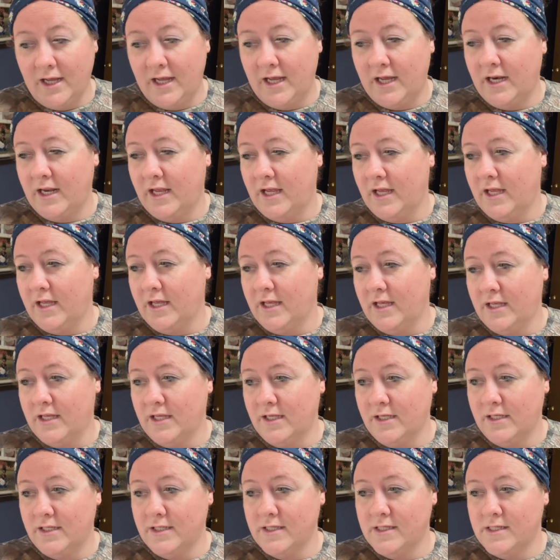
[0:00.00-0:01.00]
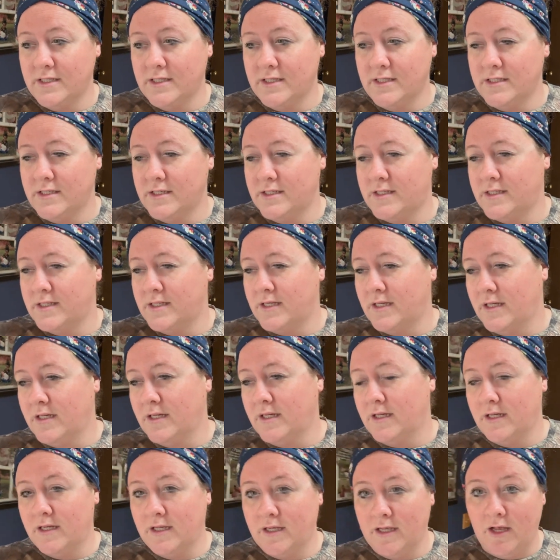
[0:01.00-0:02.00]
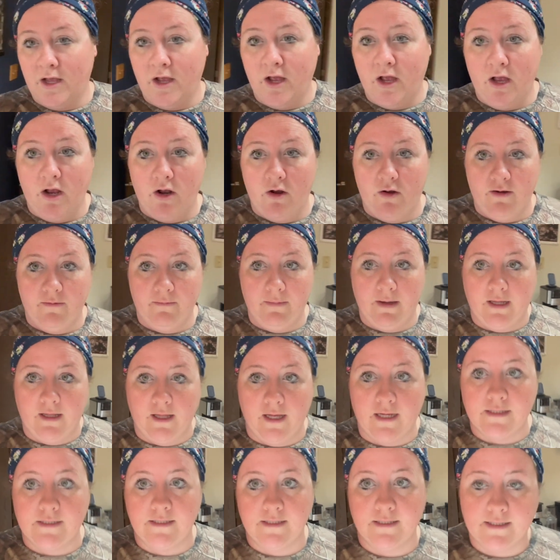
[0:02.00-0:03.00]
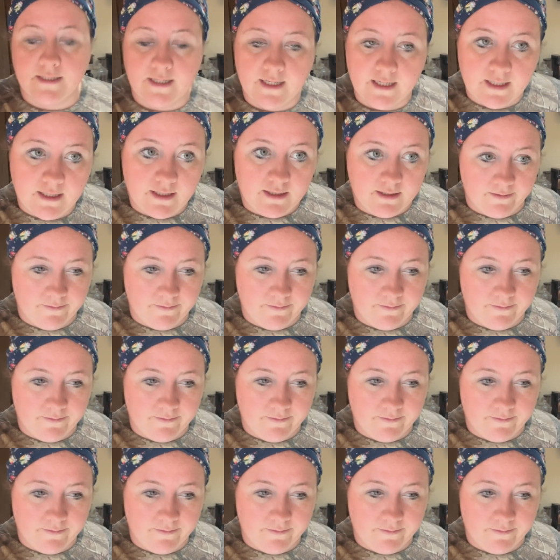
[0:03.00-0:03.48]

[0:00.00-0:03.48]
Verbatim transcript: It is, oh, my glasses on.